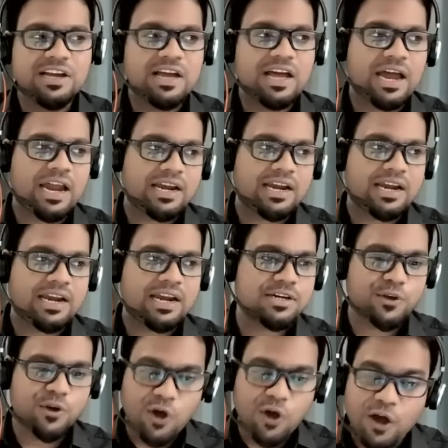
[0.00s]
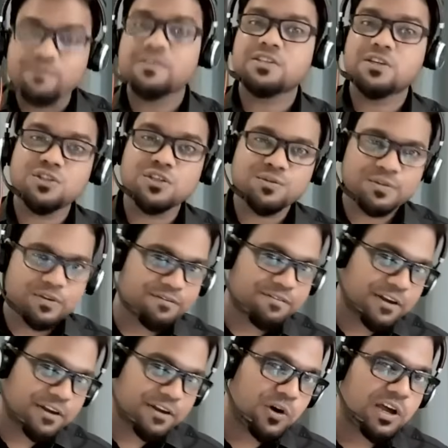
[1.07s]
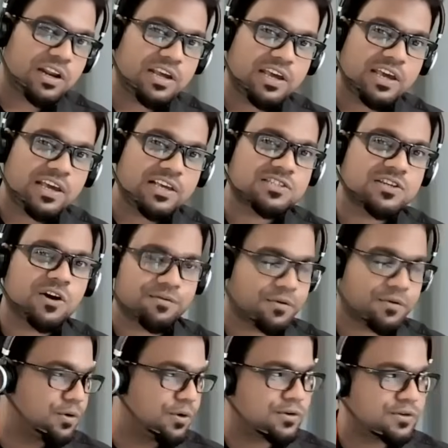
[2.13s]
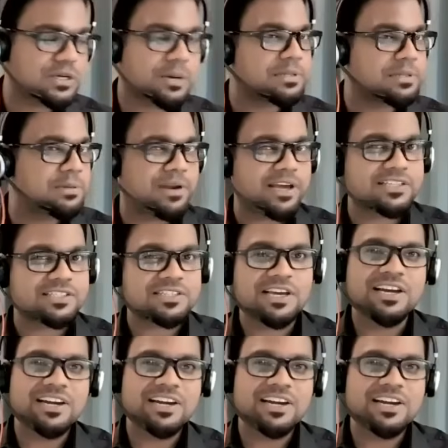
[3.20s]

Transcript: And your conversations with your fellow colleagues, or if you go to some other place,